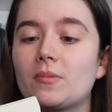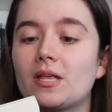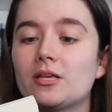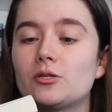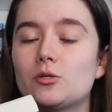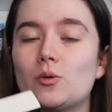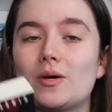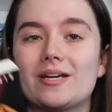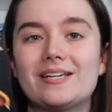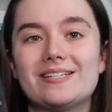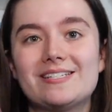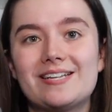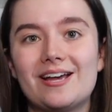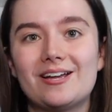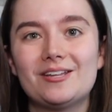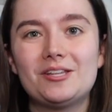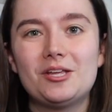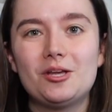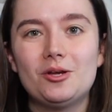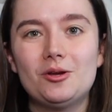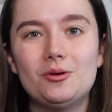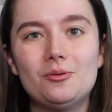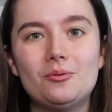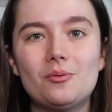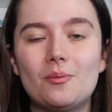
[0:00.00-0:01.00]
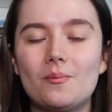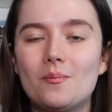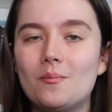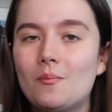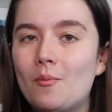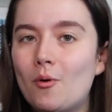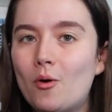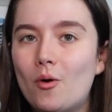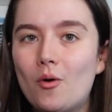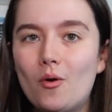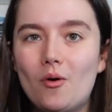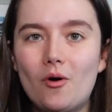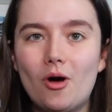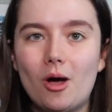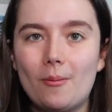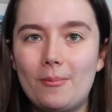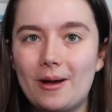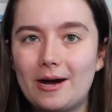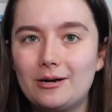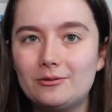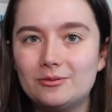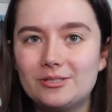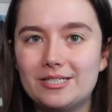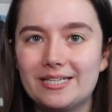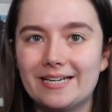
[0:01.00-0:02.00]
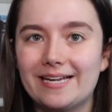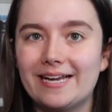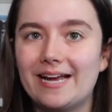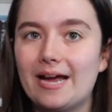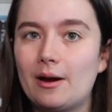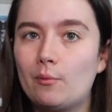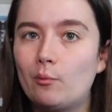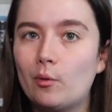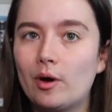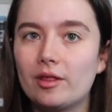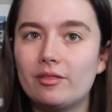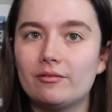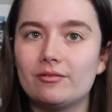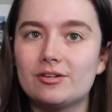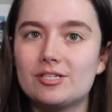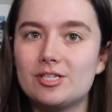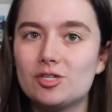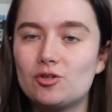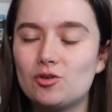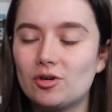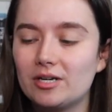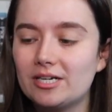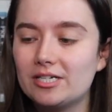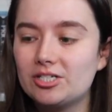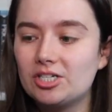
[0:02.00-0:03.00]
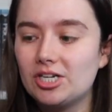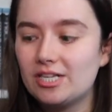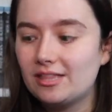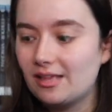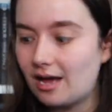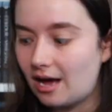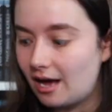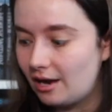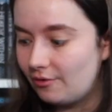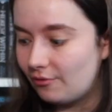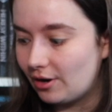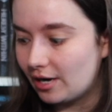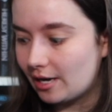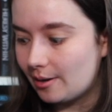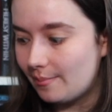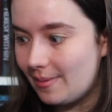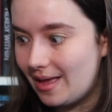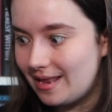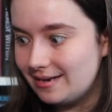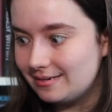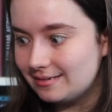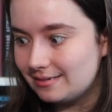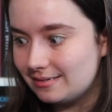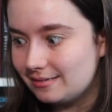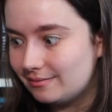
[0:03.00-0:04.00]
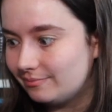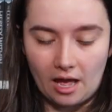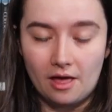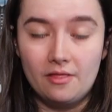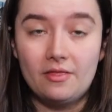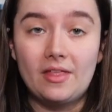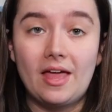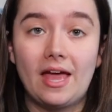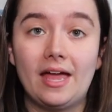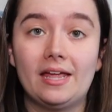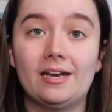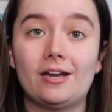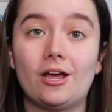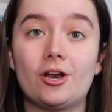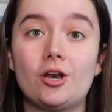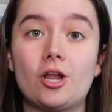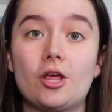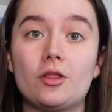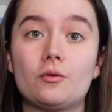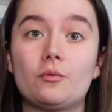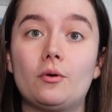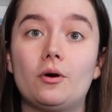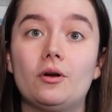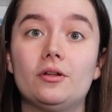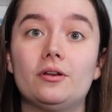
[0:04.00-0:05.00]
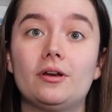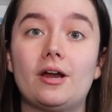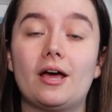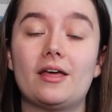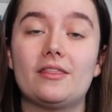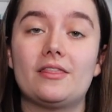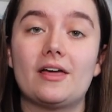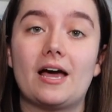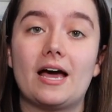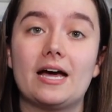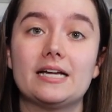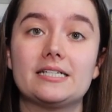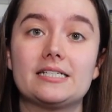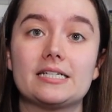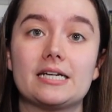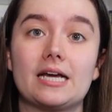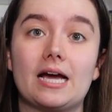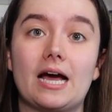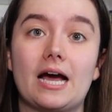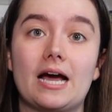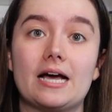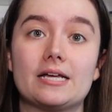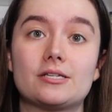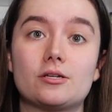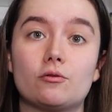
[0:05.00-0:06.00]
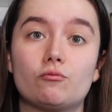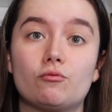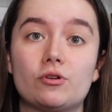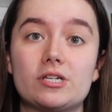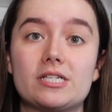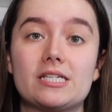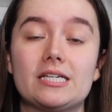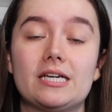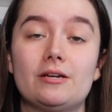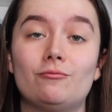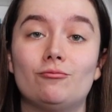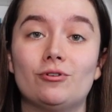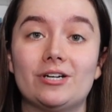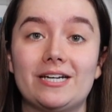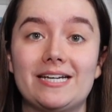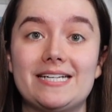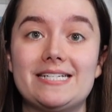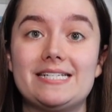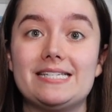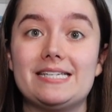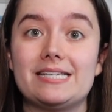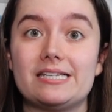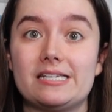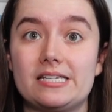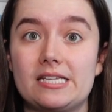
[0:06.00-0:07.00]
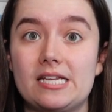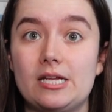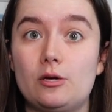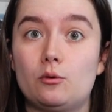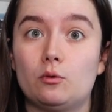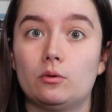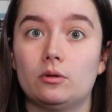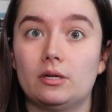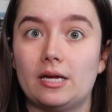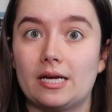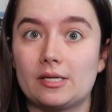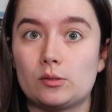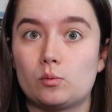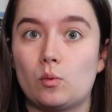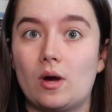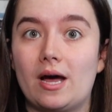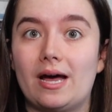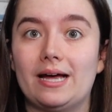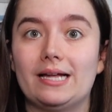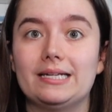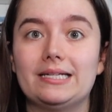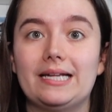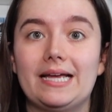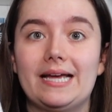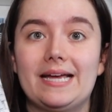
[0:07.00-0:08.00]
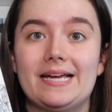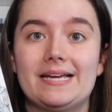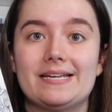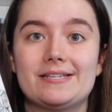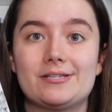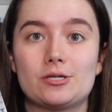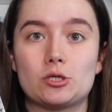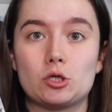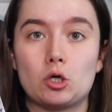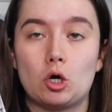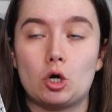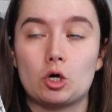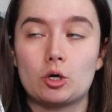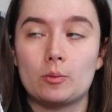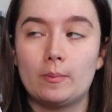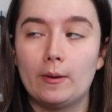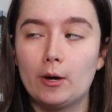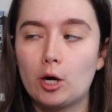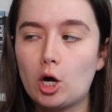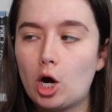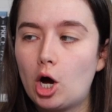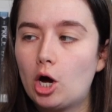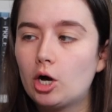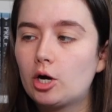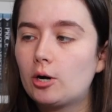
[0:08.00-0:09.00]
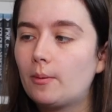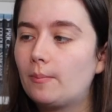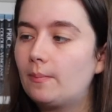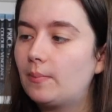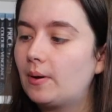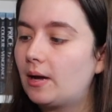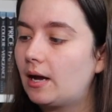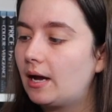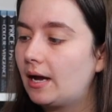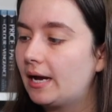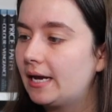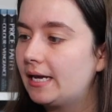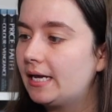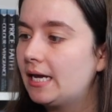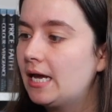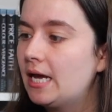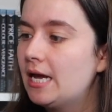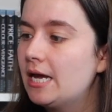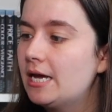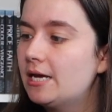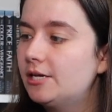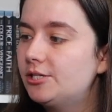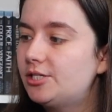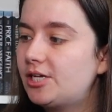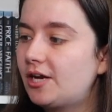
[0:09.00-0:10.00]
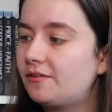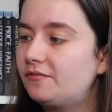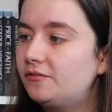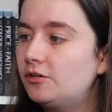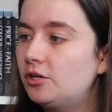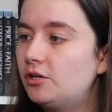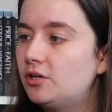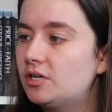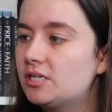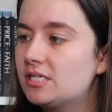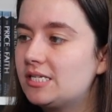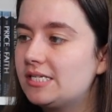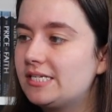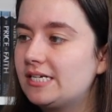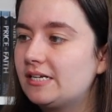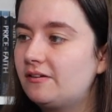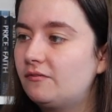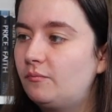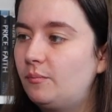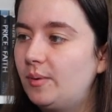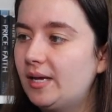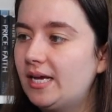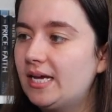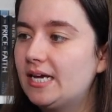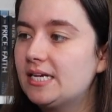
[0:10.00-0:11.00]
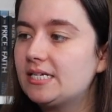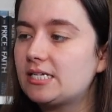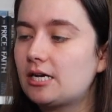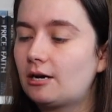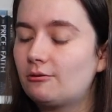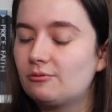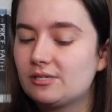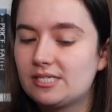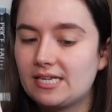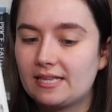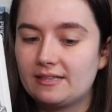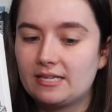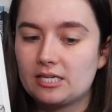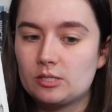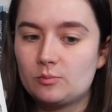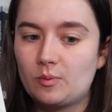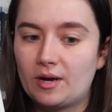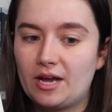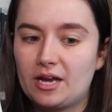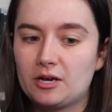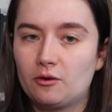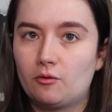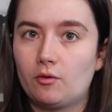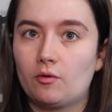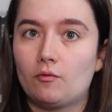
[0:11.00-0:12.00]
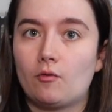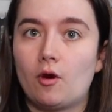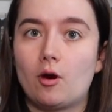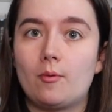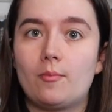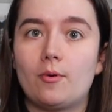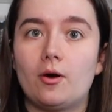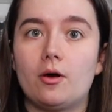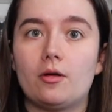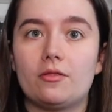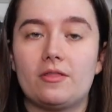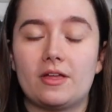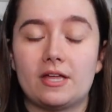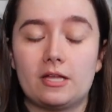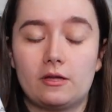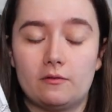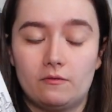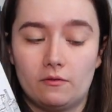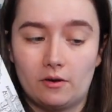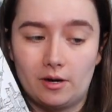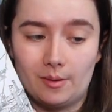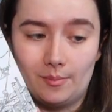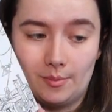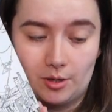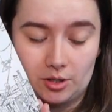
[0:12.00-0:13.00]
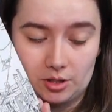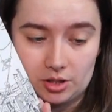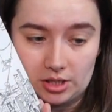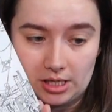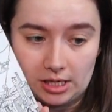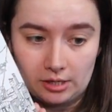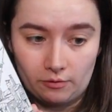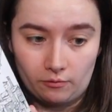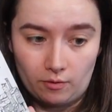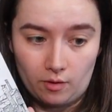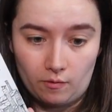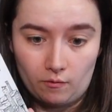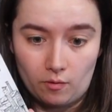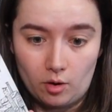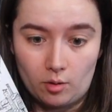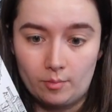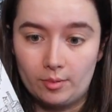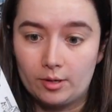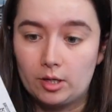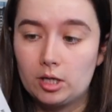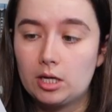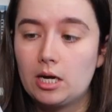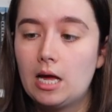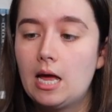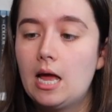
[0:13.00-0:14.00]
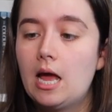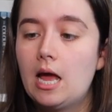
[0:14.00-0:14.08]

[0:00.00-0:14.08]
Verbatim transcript: so I can tell you more about it and whether it's a trilogy that I recommend. And then another one that has recently released its sequel as well is Gog Magog by Jeff Noon and Steve Beard. I was sent this by Angry Robot. Thank you very much, Angry Robot.